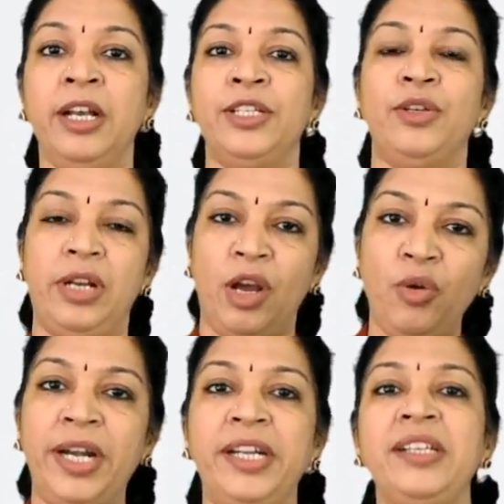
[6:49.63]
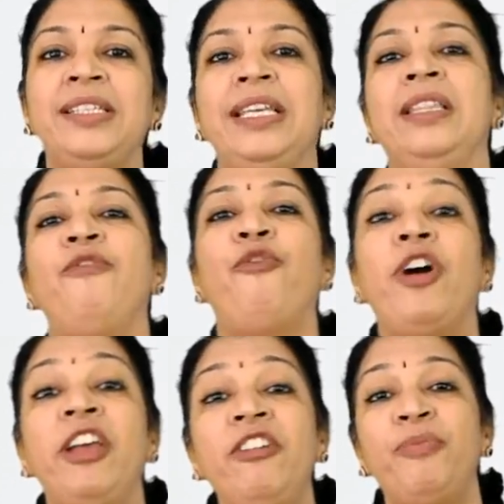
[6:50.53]
So now let us see the
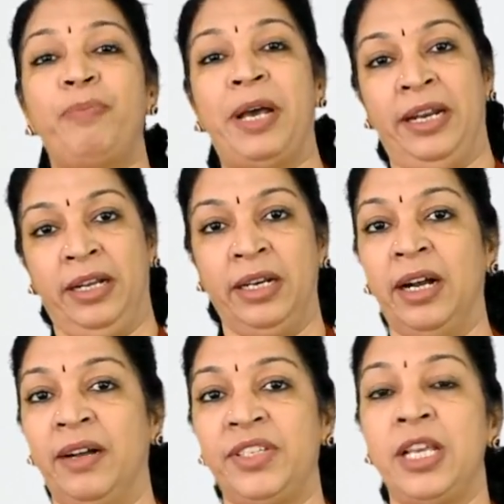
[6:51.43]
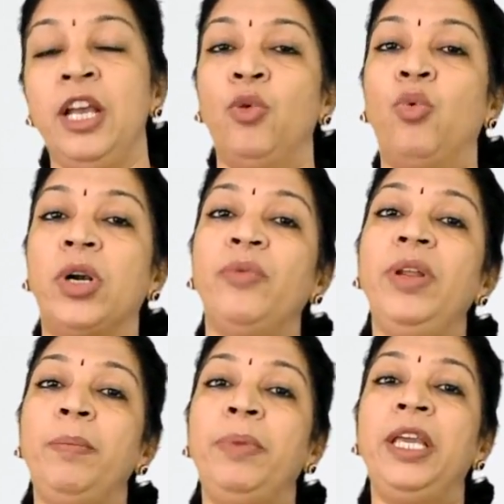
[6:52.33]
5 paragraphs. What
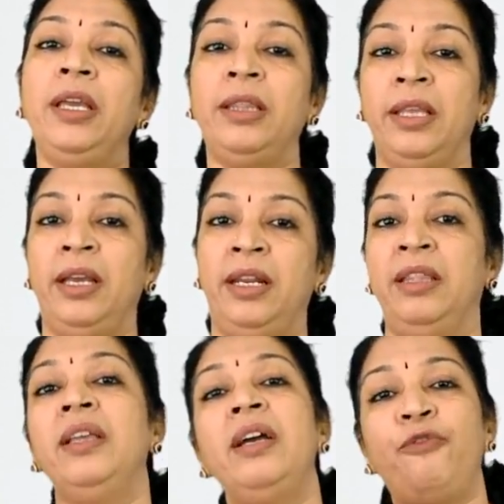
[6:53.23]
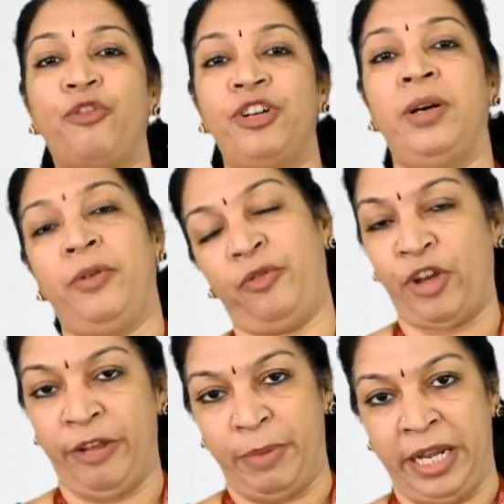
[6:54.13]
will be there in the
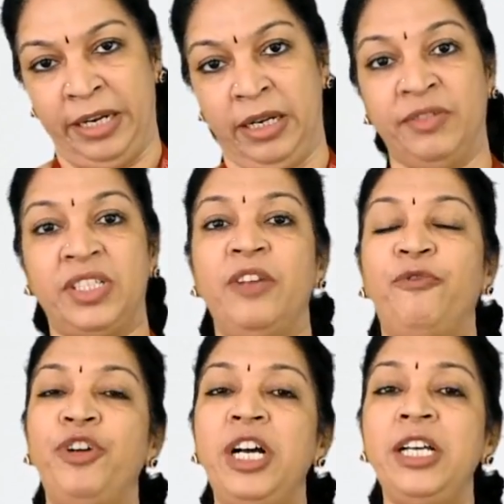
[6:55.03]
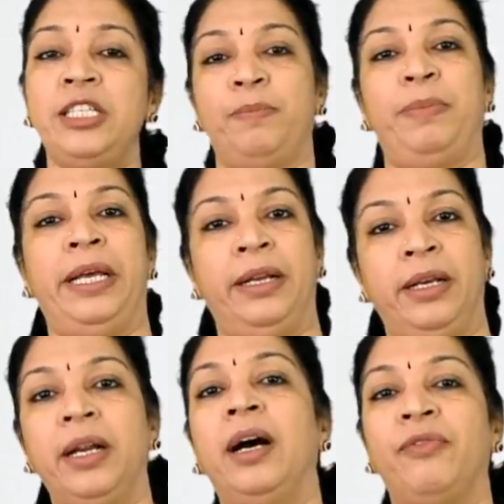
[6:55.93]
5 paragraphs? The first
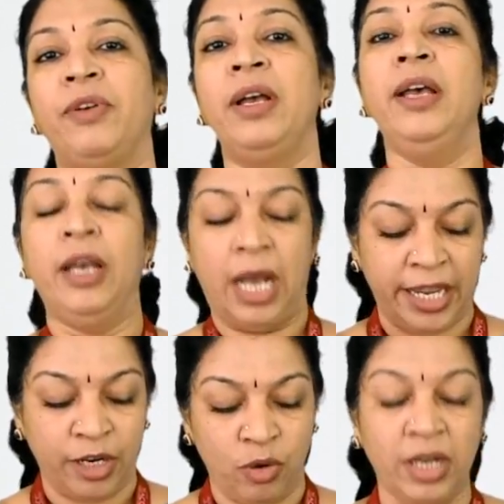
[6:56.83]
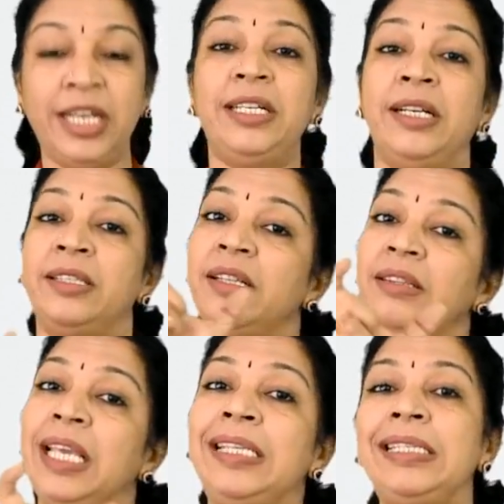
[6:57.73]
paragraph, I call it as the
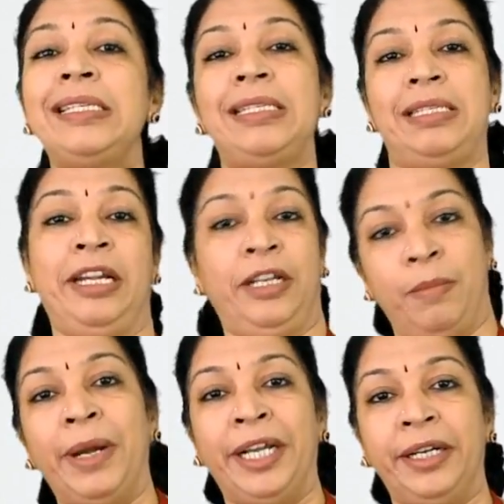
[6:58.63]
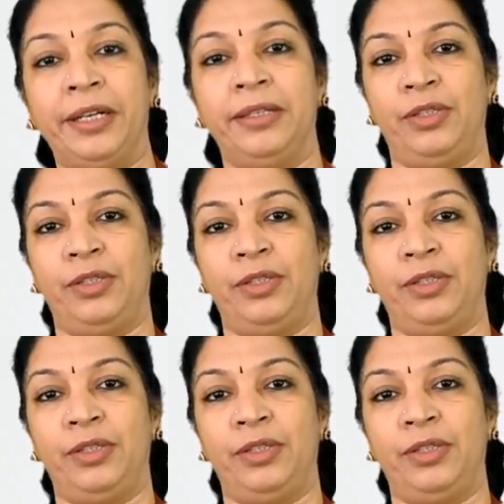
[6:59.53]
thesis statement.